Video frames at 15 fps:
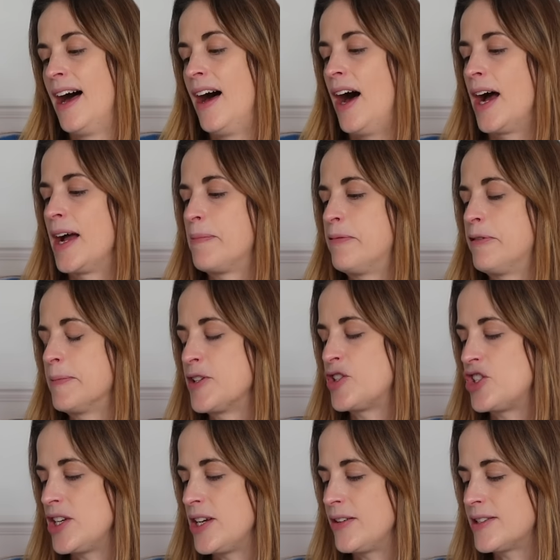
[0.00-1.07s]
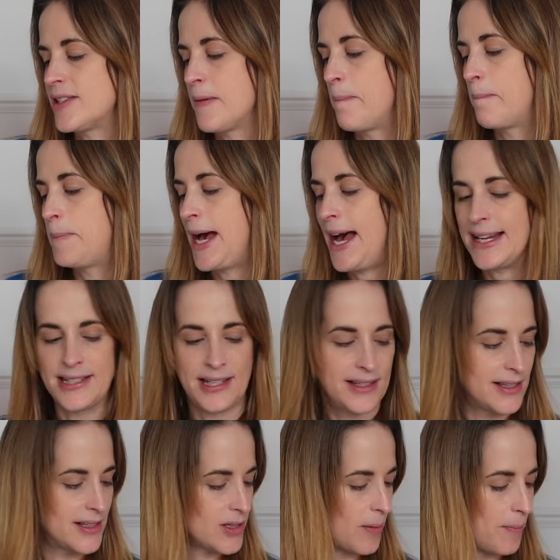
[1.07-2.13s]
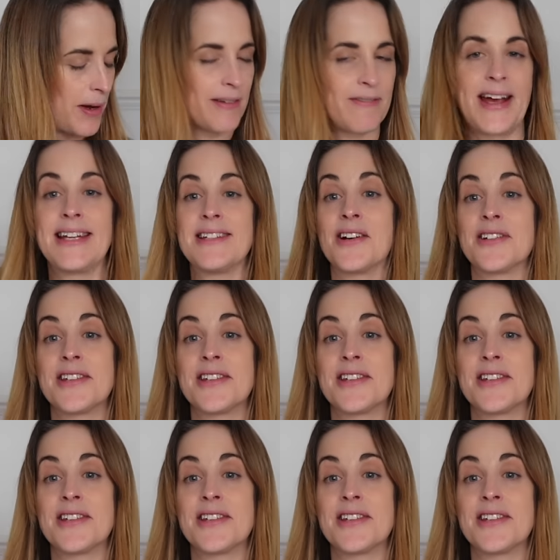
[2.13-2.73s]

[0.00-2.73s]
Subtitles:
I promised you some patterns on my radar.